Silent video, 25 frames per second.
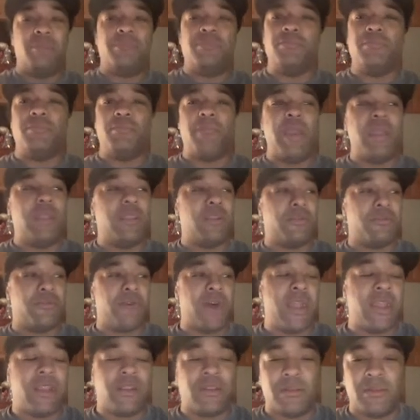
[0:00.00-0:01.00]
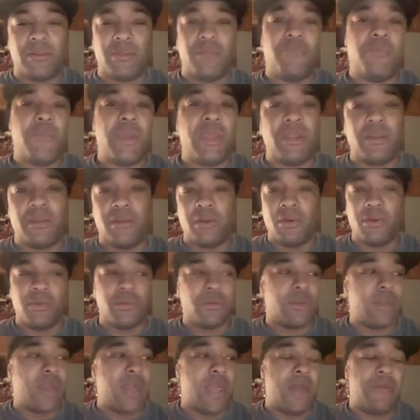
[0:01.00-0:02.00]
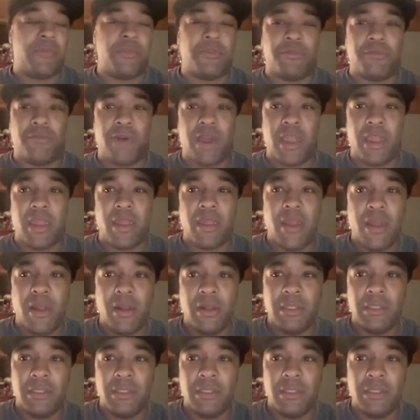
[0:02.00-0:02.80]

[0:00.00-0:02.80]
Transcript: made it known you're gonna have the fight.